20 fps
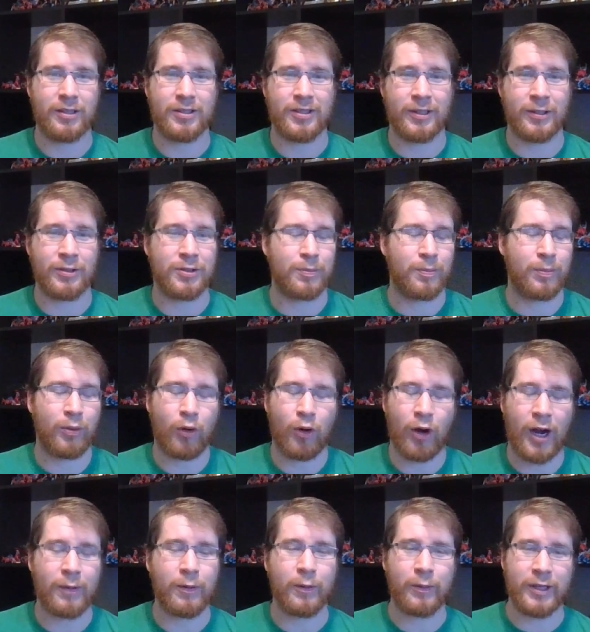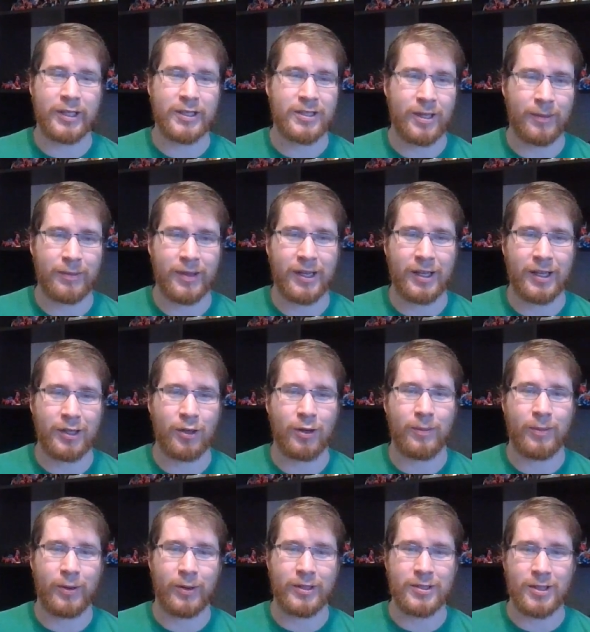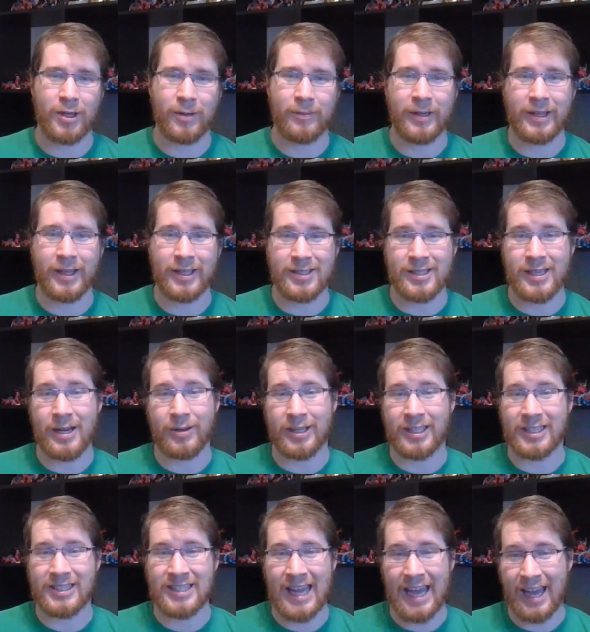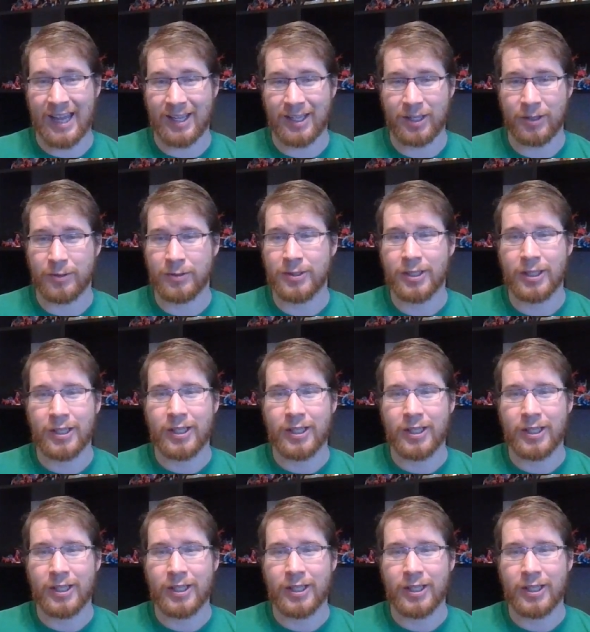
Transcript: There's probably something in your opponent's army that's now going to tag you